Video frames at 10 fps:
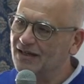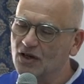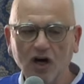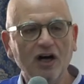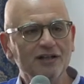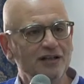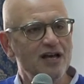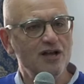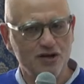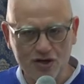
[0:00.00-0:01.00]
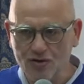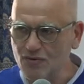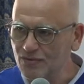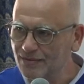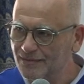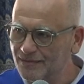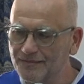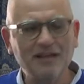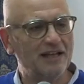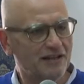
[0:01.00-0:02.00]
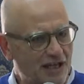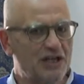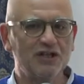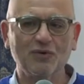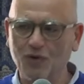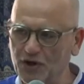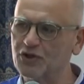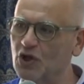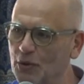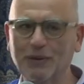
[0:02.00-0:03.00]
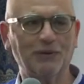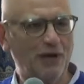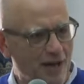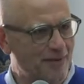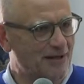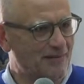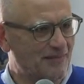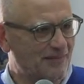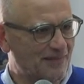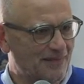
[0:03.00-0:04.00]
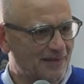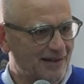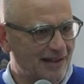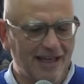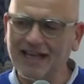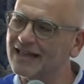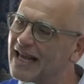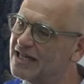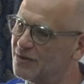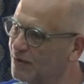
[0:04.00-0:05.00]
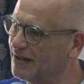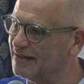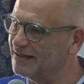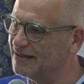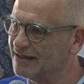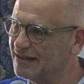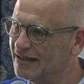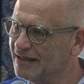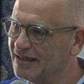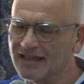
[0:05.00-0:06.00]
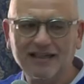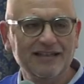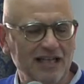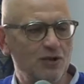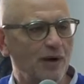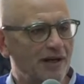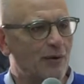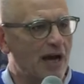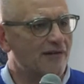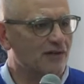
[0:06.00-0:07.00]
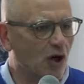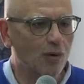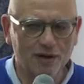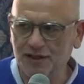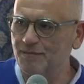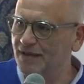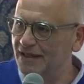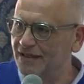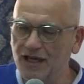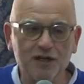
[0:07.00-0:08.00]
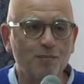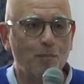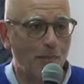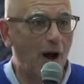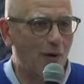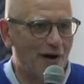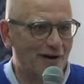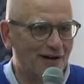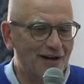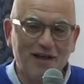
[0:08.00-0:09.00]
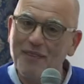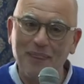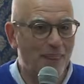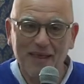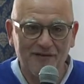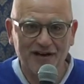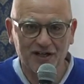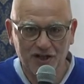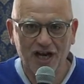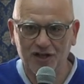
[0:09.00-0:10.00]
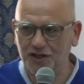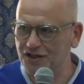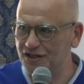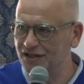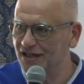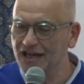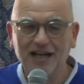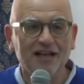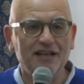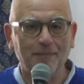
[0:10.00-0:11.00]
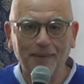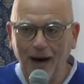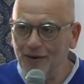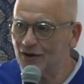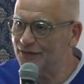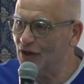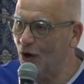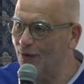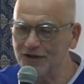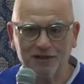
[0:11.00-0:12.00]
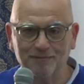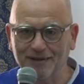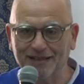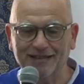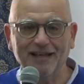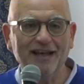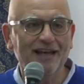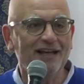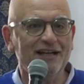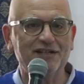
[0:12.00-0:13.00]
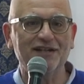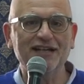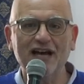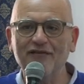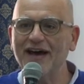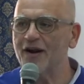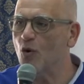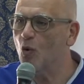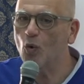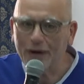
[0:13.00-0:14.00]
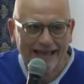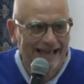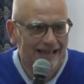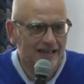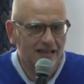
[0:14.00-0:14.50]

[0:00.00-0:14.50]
God knew that this was going to happen. And guess what? That's why we have the Holy Spirit. His power never changes. The power of the Holy Spirit is never weak.